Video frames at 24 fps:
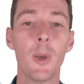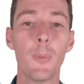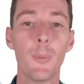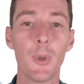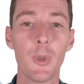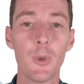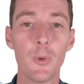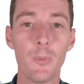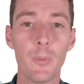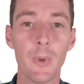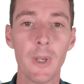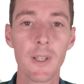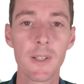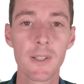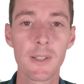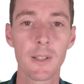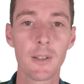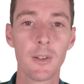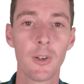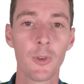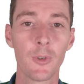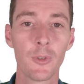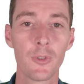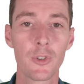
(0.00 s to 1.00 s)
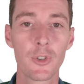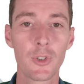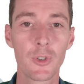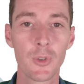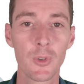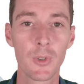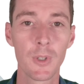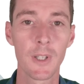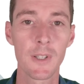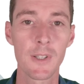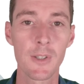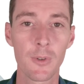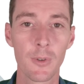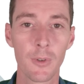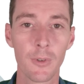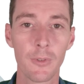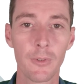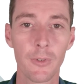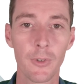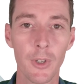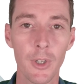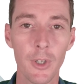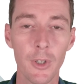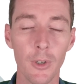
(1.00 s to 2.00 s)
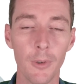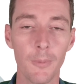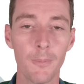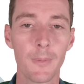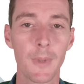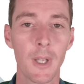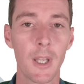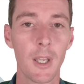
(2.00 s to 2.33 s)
but you base it on a shoe that's good for you.